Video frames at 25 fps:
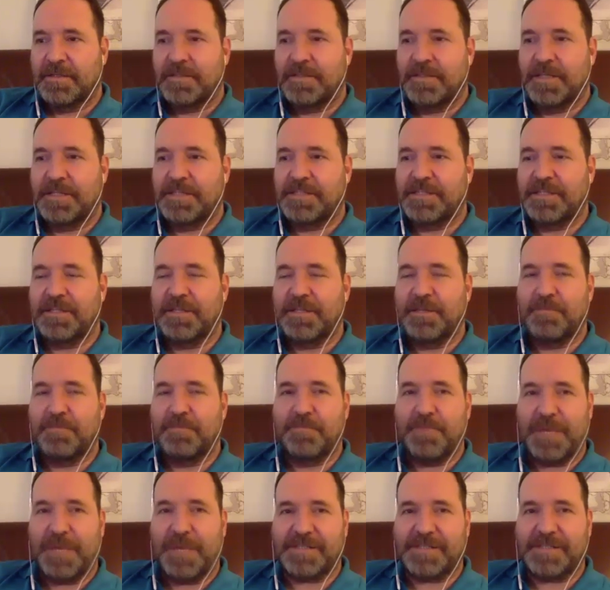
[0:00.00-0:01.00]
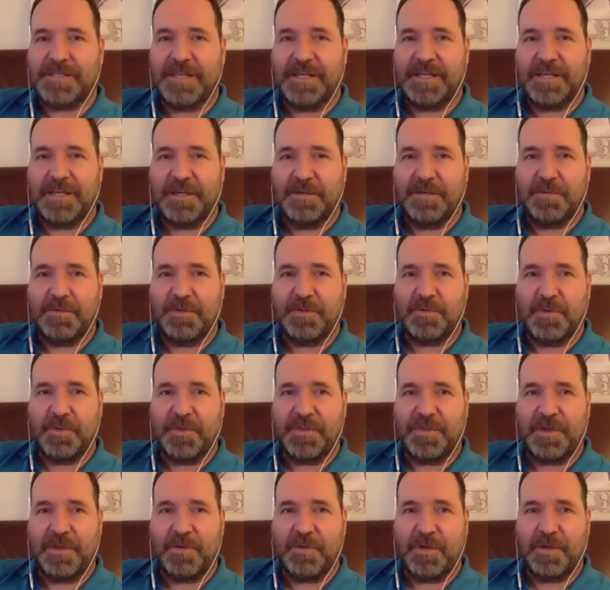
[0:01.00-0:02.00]
did the best they could with what
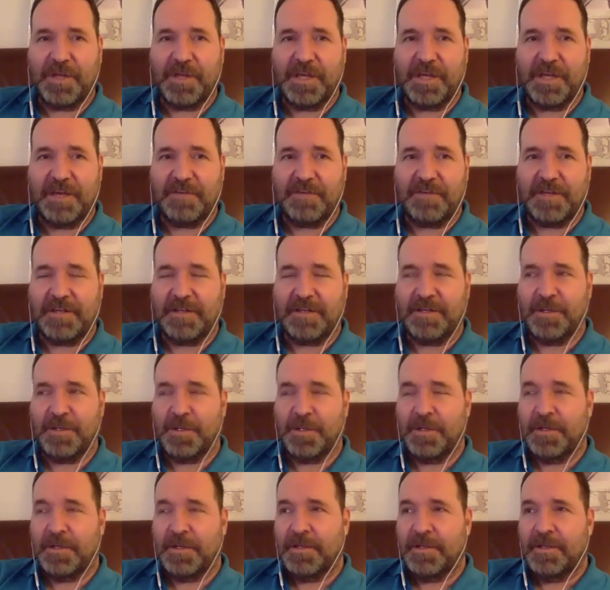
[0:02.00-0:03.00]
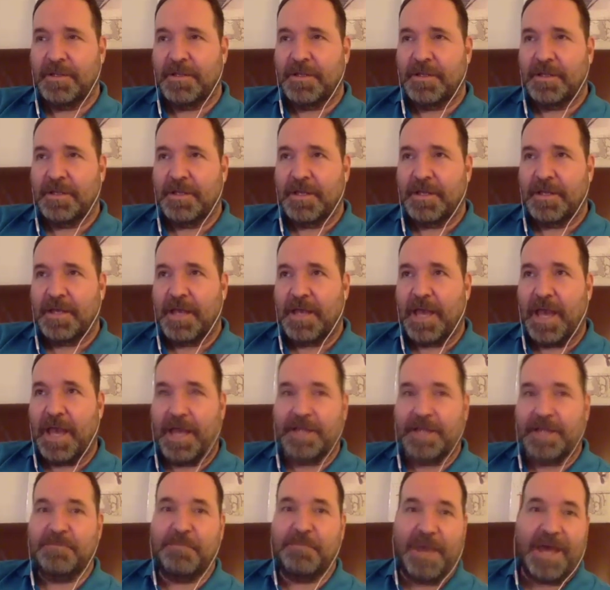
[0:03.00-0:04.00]
they were given,
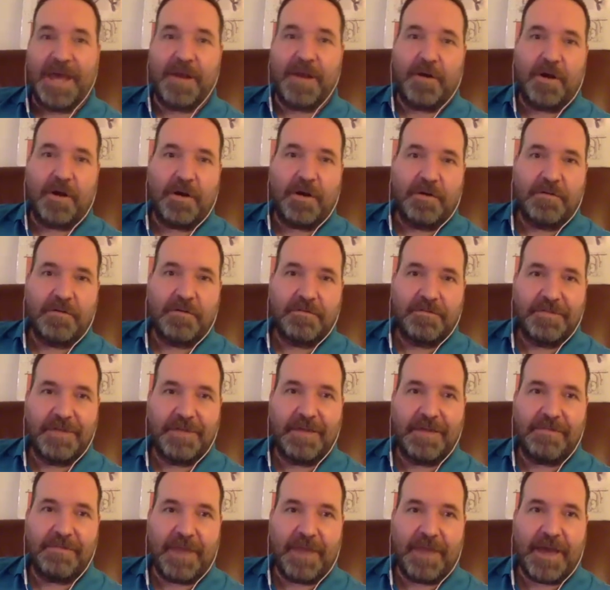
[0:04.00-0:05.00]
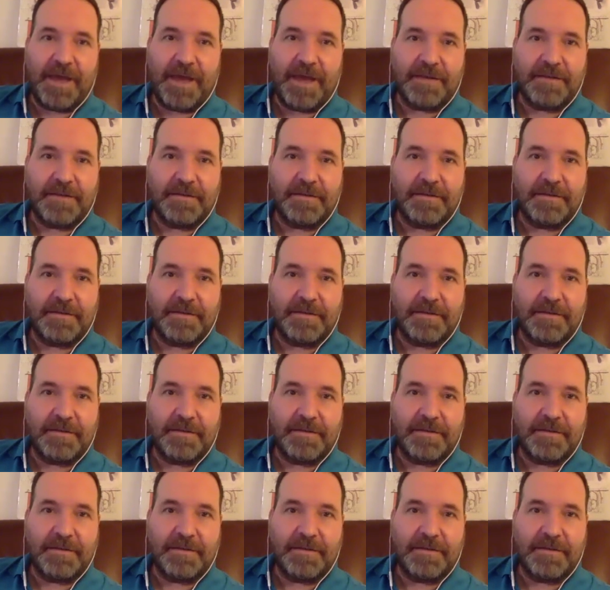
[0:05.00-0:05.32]
and better than that.